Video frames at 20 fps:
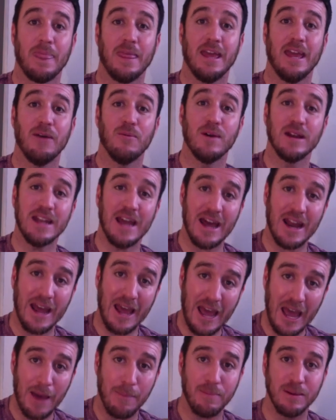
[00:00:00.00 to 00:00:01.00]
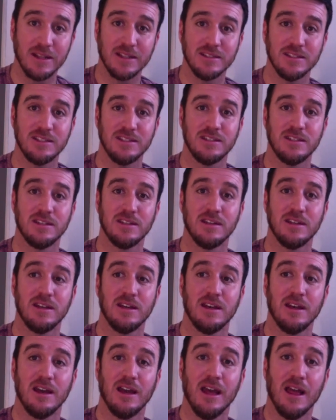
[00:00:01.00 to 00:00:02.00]
And when that happens,
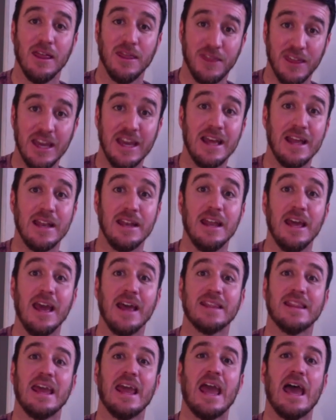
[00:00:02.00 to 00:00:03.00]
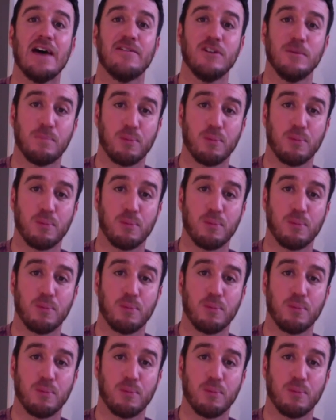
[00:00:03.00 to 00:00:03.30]
then they have a